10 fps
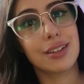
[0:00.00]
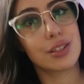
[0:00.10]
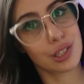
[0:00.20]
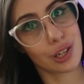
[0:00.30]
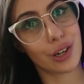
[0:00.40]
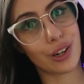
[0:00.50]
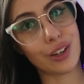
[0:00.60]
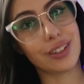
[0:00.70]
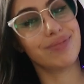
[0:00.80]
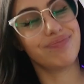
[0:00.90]
So
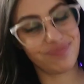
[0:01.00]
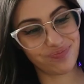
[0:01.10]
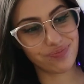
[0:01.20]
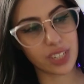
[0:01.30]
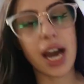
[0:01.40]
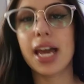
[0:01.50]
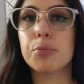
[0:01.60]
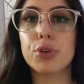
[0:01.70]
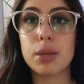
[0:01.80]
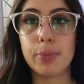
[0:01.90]
I
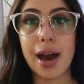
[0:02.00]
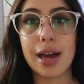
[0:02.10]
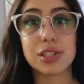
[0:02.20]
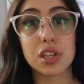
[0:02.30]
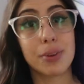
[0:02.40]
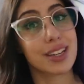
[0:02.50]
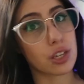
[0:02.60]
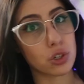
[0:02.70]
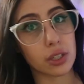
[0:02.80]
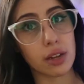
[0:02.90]
am pretty biased though because I
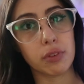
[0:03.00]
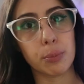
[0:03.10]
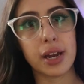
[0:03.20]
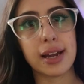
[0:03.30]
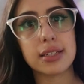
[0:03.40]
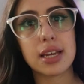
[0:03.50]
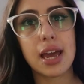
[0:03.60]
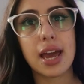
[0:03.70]
do love the brand.